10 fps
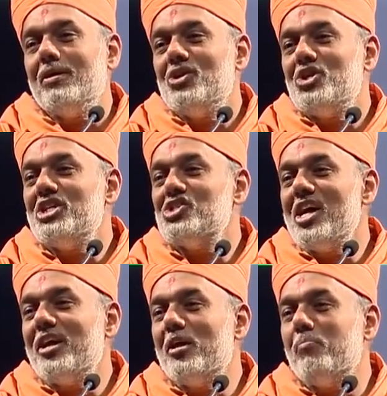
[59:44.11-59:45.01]
She
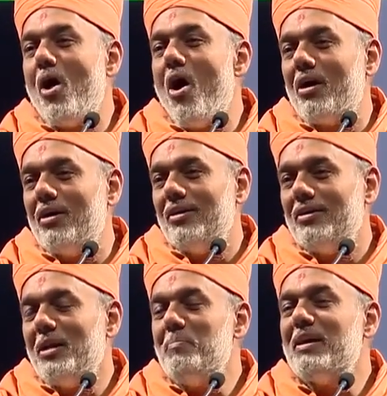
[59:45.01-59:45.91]
started a blog
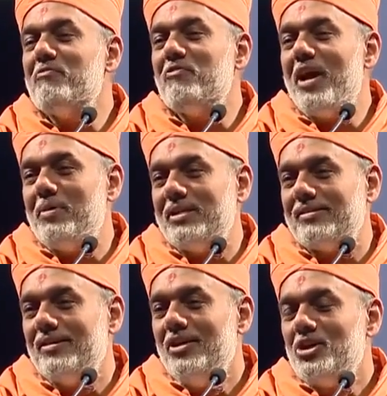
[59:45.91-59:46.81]
that became
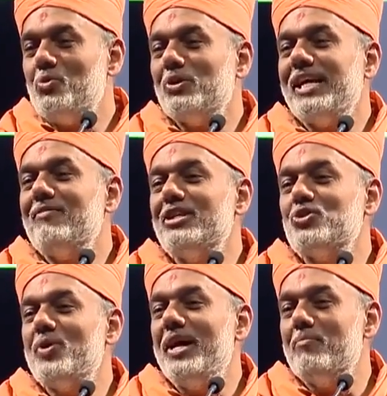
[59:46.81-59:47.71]
famous. She was advised
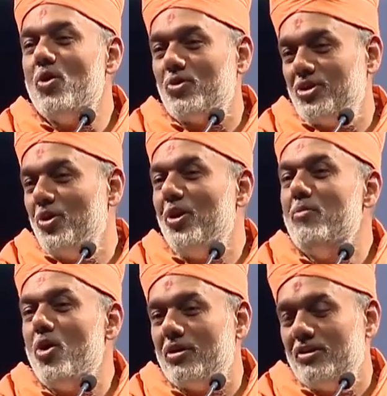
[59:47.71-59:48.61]
to write a book. She wrote a
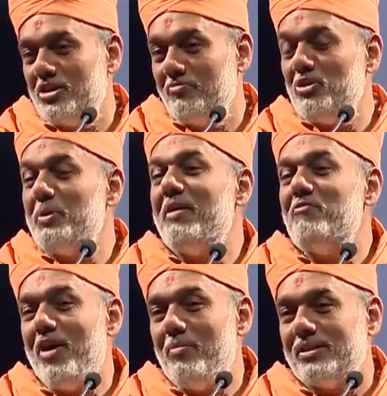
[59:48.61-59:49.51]
book which became
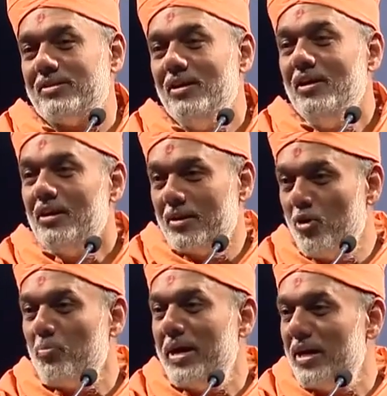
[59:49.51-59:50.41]
famous. The
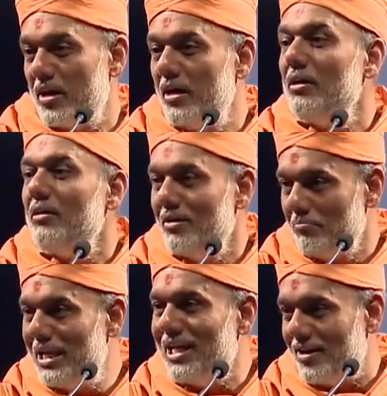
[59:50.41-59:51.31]
book made her a
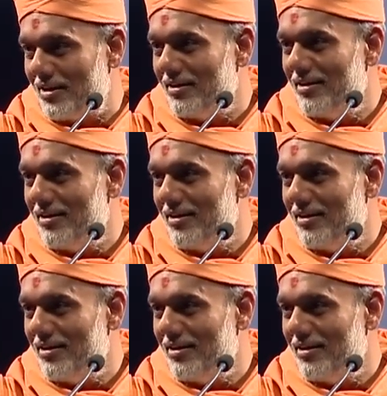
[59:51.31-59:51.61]
millionaire.